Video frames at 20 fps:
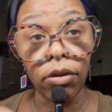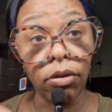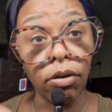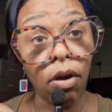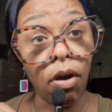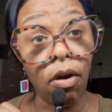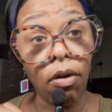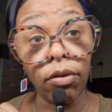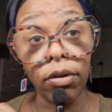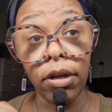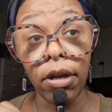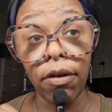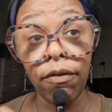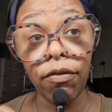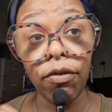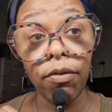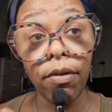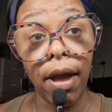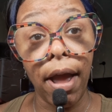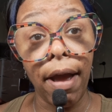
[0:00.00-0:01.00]
only
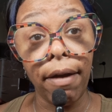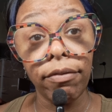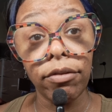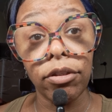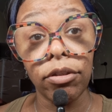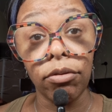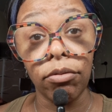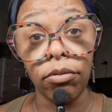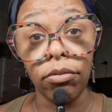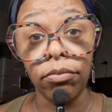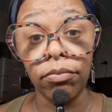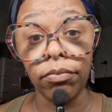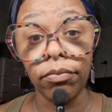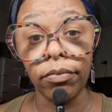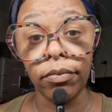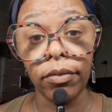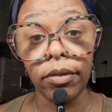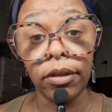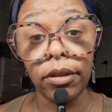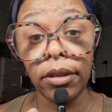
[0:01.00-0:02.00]
if you have to,
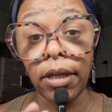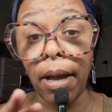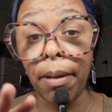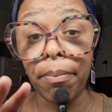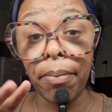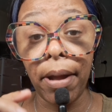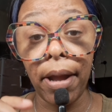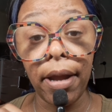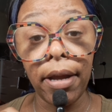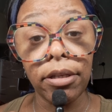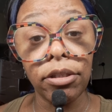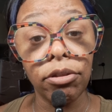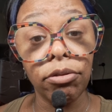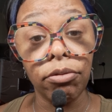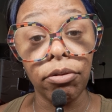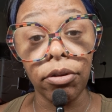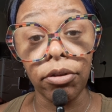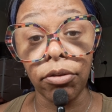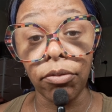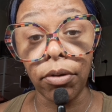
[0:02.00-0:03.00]
stop paying
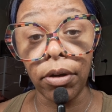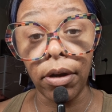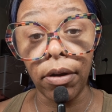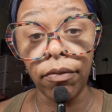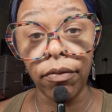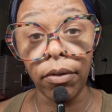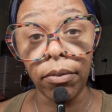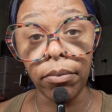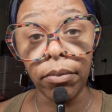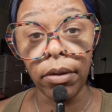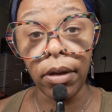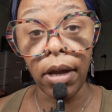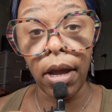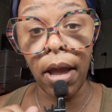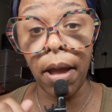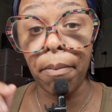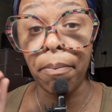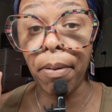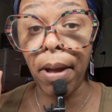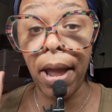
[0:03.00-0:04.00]
two or three of them
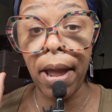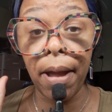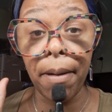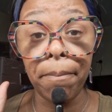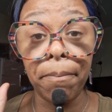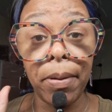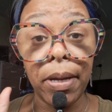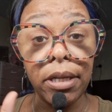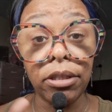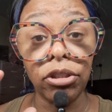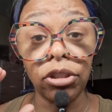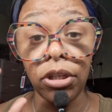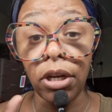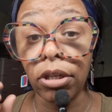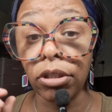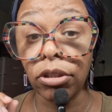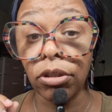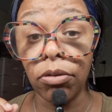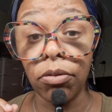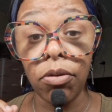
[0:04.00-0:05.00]
and pay a big
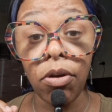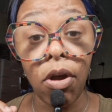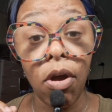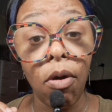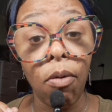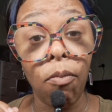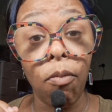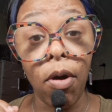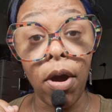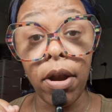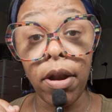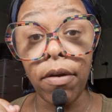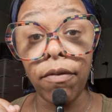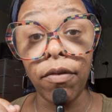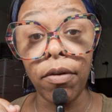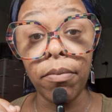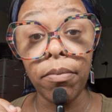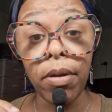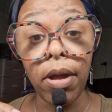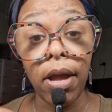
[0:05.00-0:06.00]
chunk to one of
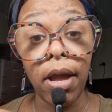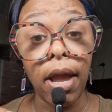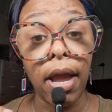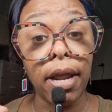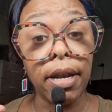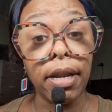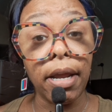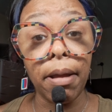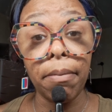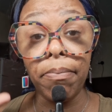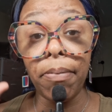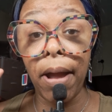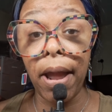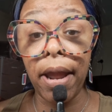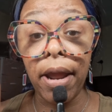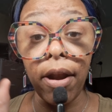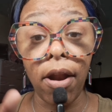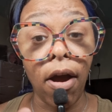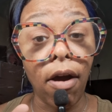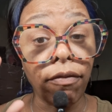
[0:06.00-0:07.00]
them and then
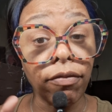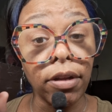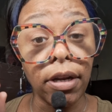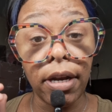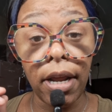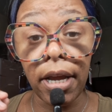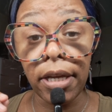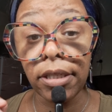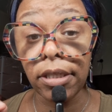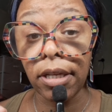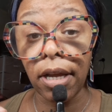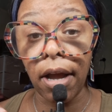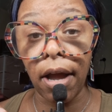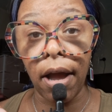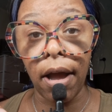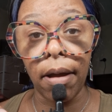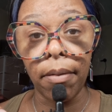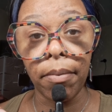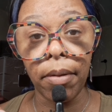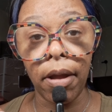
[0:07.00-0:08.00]
pay it off the next
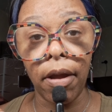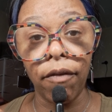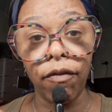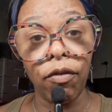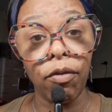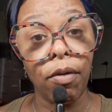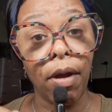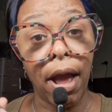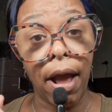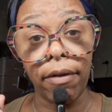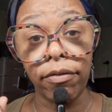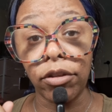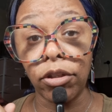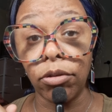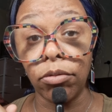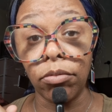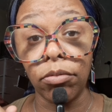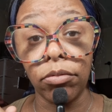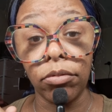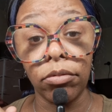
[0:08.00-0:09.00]
time if you have
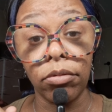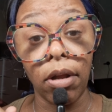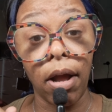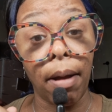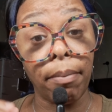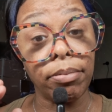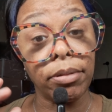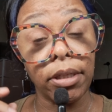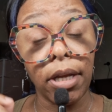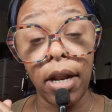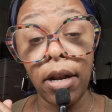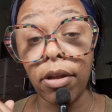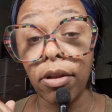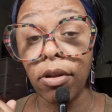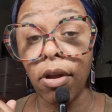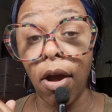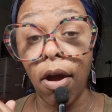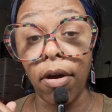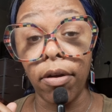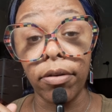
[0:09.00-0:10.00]
to. I'm telling
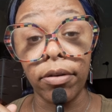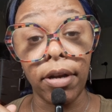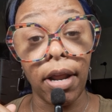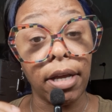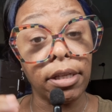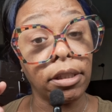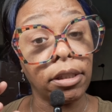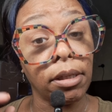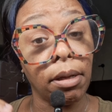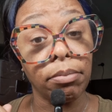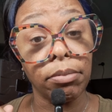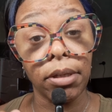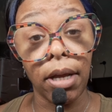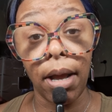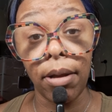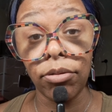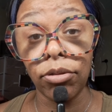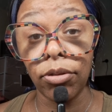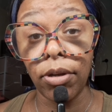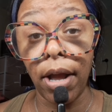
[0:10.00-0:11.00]
y'all, that's
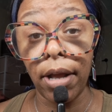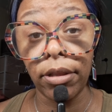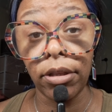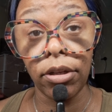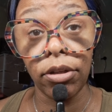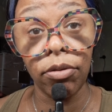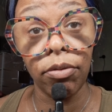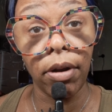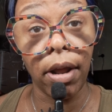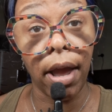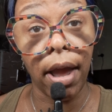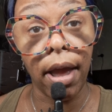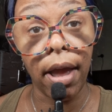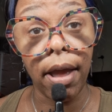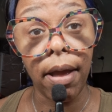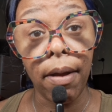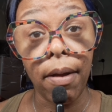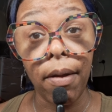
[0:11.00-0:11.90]
sometimes you have to do that.